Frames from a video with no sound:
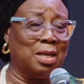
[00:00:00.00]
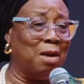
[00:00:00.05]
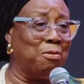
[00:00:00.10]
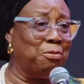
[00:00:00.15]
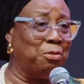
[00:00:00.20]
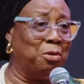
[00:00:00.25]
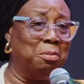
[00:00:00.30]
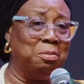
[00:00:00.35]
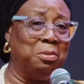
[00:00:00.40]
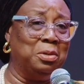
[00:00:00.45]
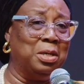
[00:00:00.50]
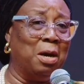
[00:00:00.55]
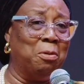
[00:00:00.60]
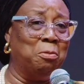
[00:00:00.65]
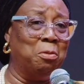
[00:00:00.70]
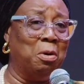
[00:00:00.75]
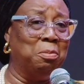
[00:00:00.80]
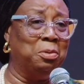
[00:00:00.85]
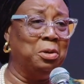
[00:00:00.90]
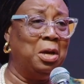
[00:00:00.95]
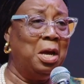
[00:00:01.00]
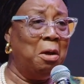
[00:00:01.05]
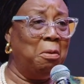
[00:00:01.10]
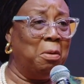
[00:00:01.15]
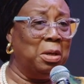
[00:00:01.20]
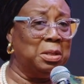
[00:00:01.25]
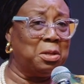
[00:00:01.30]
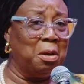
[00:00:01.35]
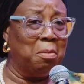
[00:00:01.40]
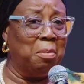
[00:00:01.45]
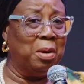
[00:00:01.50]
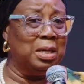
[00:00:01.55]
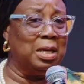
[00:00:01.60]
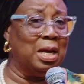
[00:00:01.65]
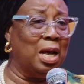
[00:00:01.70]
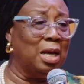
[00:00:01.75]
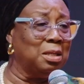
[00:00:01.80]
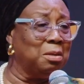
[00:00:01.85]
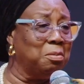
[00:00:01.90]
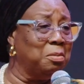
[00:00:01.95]
I fumbled and wumbled. When somebody
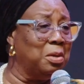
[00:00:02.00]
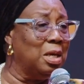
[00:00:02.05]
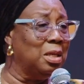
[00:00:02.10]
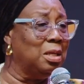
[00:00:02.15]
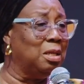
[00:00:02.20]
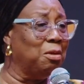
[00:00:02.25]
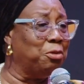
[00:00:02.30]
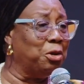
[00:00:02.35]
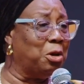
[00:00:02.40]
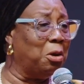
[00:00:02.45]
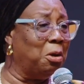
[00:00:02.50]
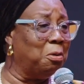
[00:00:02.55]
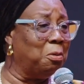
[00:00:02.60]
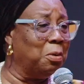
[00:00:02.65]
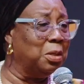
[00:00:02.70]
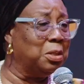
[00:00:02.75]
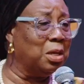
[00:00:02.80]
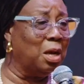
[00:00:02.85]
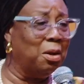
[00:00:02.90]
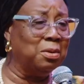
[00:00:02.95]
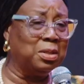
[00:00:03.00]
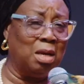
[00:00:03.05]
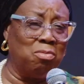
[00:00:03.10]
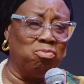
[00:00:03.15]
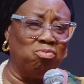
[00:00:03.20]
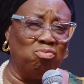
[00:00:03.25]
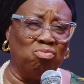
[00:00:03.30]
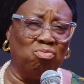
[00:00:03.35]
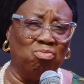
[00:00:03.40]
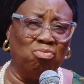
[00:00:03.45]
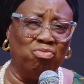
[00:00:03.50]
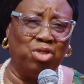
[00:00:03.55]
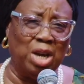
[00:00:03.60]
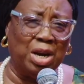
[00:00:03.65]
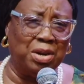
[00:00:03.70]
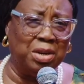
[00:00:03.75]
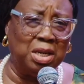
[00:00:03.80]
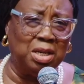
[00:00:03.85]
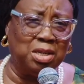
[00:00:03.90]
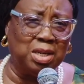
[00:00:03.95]
asked me a difficult question, I say,
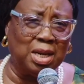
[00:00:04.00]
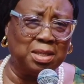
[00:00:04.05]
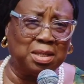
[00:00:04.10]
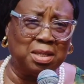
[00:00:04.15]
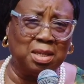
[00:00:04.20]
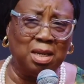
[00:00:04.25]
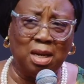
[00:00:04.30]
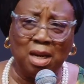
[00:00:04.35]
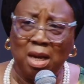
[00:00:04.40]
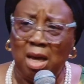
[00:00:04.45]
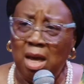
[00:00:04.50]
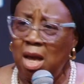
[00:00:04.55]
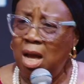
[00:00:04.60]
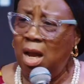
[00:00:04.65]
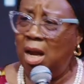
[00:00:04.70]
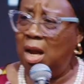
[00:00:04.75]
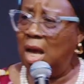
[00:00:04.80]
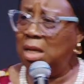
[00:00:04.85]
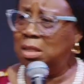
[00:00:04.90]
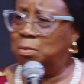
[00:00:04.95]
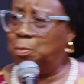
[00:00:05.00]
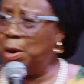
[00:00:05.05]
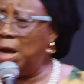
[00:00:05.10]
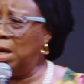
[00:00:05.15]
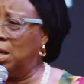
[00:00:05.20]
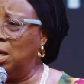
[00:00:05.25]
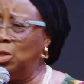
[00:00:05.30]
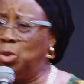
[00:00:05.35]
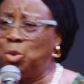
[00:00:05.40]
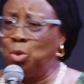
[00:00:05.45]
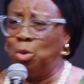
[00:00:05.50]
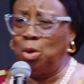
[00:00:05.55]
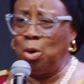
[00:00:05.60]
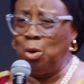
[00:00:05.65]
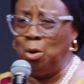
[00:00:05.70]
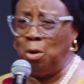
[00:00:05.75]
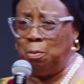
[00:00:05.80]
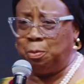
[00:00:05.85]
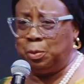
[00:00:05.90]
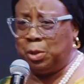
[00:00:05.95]
very interesting. Let's break into
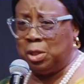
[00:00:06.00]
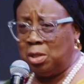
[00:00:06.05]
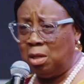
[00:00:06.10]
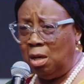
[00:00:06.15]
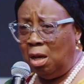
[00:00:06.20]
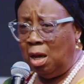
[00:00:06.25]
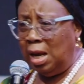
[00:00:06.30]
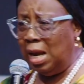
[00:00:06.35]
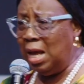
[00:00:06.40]
groups.